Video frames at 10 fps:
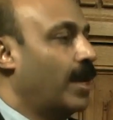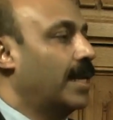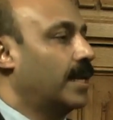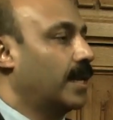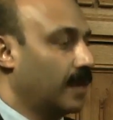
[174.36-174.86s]

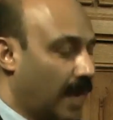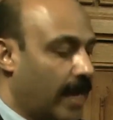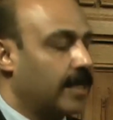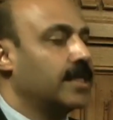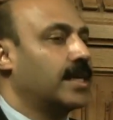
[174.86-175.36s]
Well,
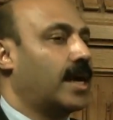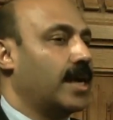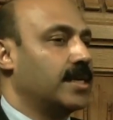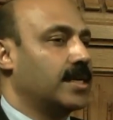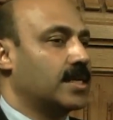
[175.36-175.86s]
I
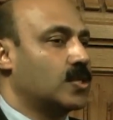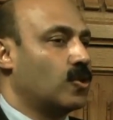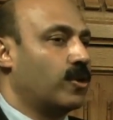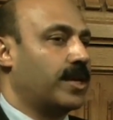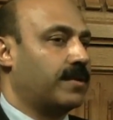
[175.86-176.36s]
did a
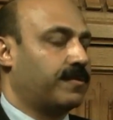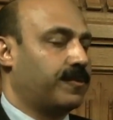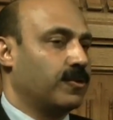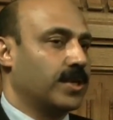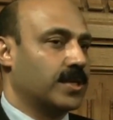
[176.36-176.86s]
story a
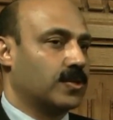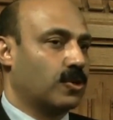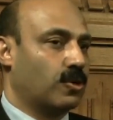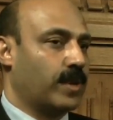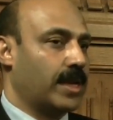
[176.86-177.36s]
few years
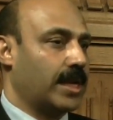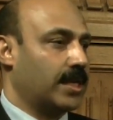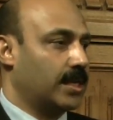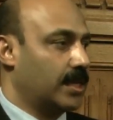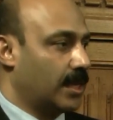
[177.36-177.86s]
ago when I
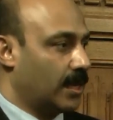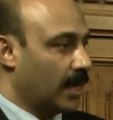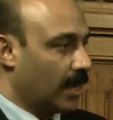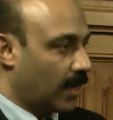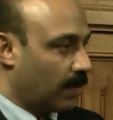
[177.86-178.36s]
did a
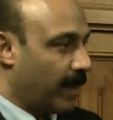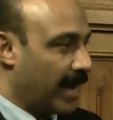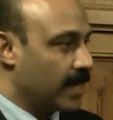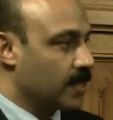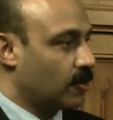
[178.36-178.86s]

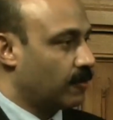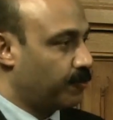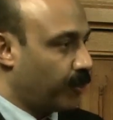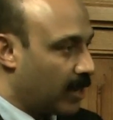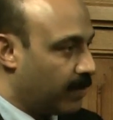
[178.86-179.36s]

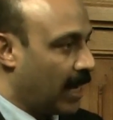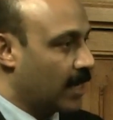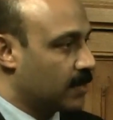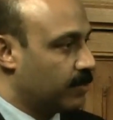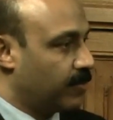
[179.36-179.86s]
trade
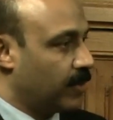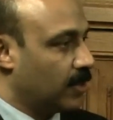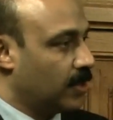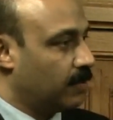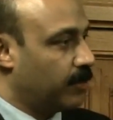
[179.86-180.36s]
balance
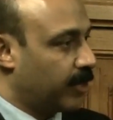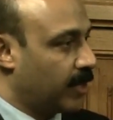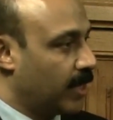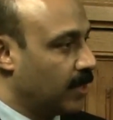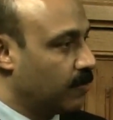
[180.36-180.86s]
between
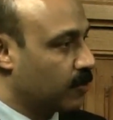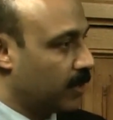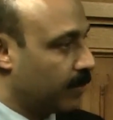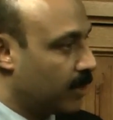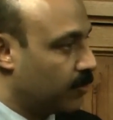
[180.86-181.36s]
Britain and the
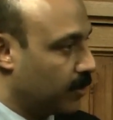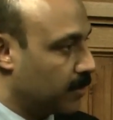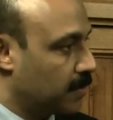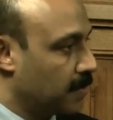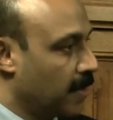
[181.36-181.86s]
Muslim
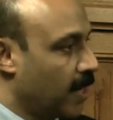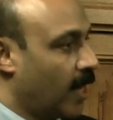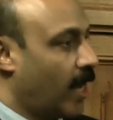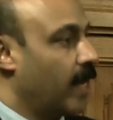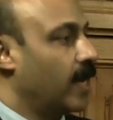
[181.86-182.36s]
countries.
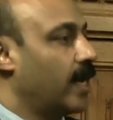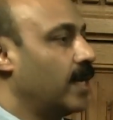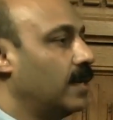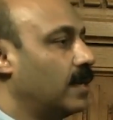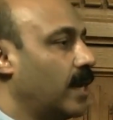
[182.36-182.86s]
And
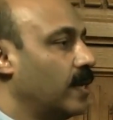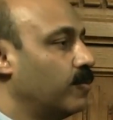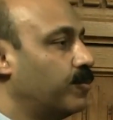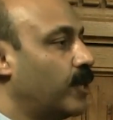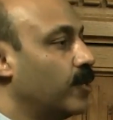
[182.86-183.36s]
I kind
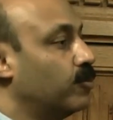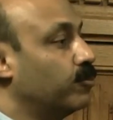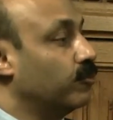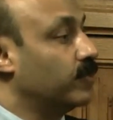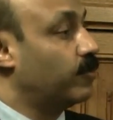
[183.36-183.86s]
of tried to
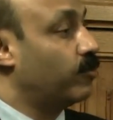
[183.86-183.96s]
prove the